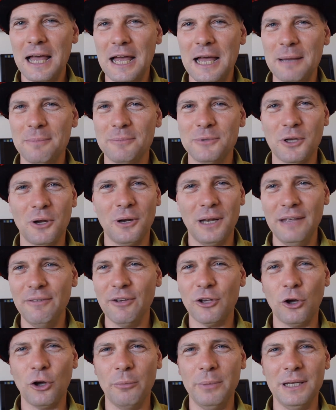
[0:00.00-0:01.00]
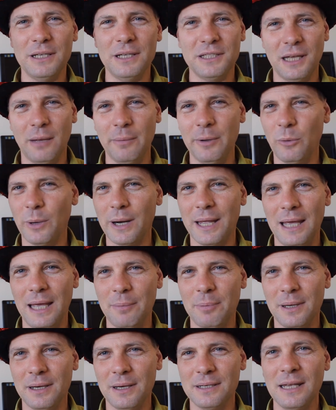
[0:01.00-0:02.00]
Um, so leave a comment, tell me what
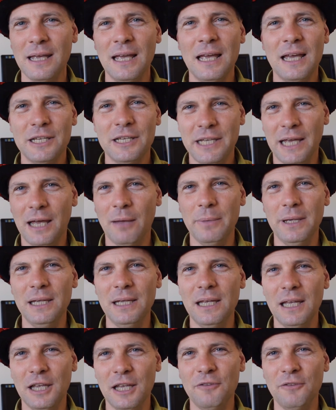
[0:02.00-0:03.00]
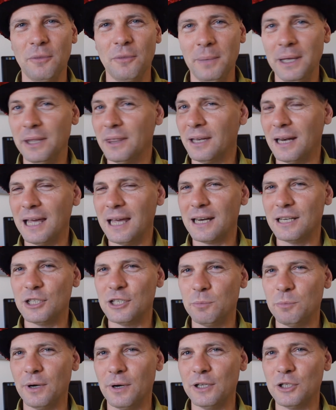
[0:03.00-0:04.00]
happened, tell me if the
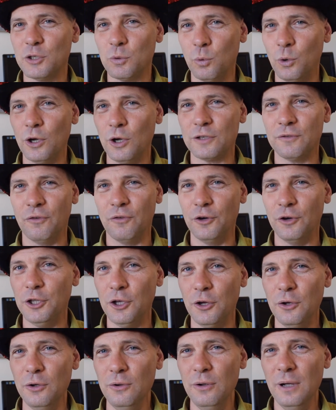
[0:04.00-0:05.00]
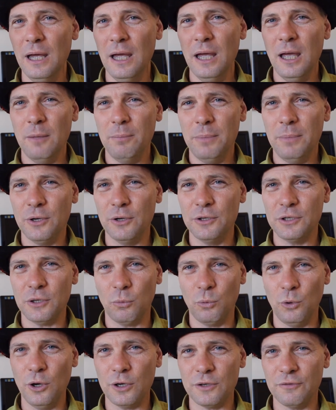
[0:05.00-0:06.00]
methylated spirits worked for you, because
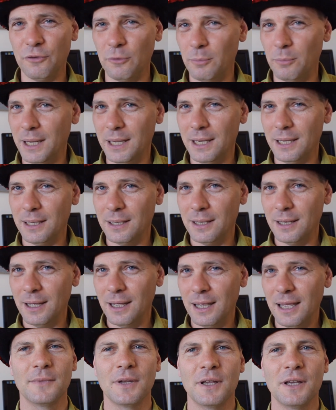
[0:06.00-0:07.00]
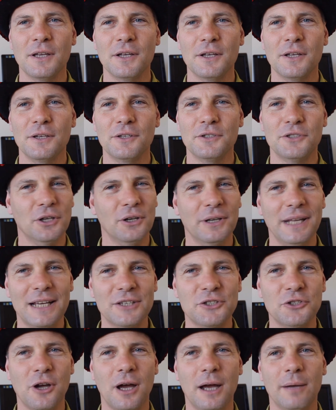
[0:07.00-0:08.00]
it worked for me. Till
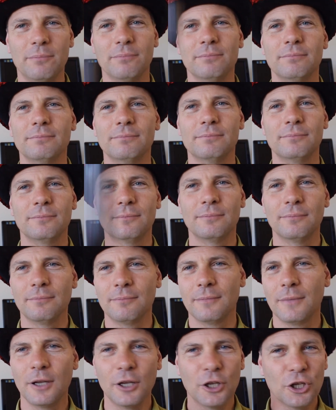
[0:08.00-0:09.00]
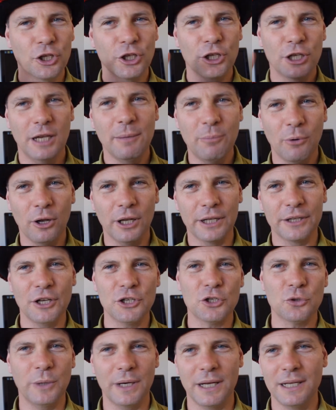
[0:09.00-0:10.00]
next time, keep rolling
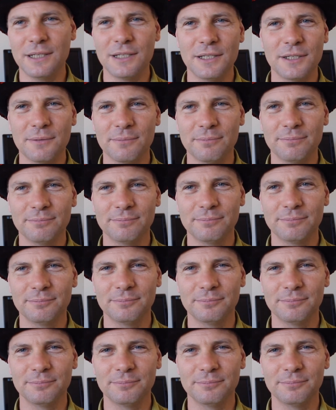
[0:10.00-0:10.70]
those 20s.